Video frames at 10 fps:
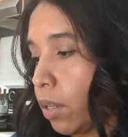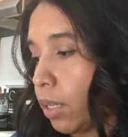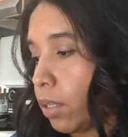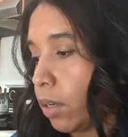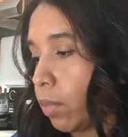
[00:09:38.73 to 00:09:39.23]

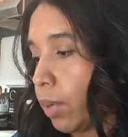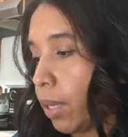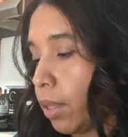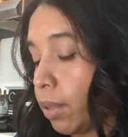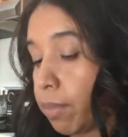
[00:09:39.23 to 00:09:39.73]
Let's start
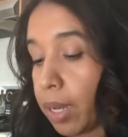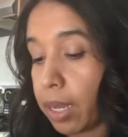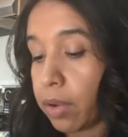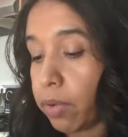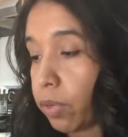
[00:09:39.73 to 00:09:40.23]
with
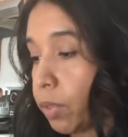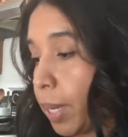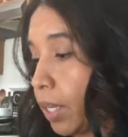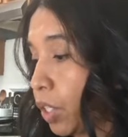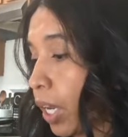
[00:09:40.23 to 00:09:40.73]
my gross
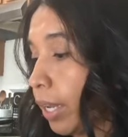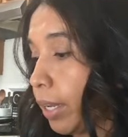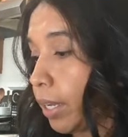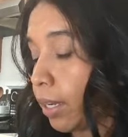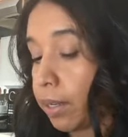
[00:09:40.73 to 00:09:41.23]
paycheck.